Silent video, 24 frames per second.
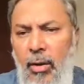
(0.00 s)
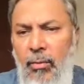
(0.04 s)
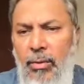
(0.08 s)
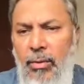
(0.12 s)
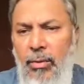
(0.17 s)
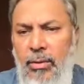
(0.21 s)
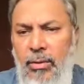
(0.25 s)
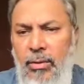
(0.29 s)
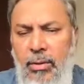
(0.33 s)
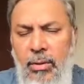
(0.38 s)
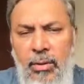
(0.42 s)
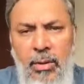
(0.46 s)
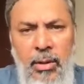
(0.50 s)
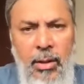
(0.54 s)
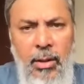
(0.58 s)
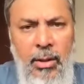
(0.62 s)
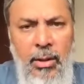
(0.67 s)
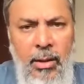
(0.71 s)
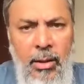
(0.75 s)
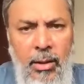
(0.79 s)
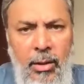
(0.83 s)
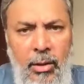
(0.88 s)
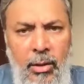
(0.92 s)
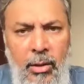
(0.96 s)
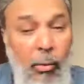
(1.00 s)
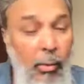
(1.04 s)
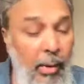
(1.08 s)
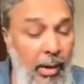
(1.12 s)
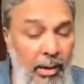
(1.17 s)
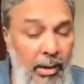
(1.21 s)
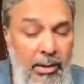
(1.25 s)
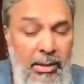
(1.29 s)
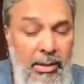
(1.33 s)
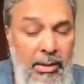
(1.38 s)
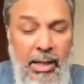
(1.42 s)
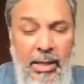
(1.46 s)
hours? Go
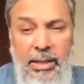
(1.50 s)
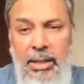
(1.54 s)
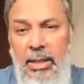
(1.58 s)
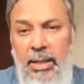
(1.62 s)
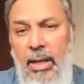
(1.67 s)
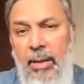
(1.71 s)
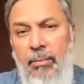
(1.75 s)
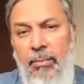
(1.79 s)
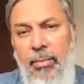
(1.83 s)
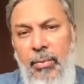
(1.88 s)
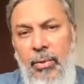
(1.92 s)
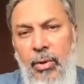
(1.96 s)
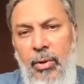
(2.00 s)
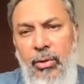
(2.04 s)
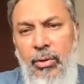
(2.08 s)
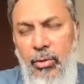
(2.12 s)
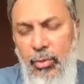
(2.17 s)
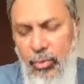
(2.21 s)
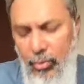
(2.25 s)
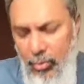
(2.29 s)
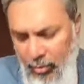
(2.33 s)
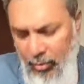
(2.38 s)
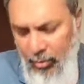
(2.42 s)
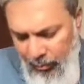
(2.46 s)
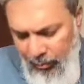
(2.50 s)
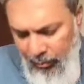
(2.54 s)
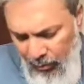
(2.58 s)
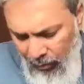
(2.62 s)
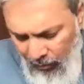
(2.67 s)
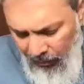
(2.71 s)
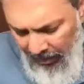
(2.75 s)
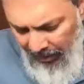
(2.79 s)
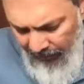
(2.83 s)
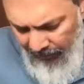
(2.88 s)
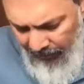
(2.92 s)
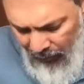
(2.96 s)
and search it up on YouTube. You
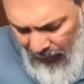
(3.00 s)
know what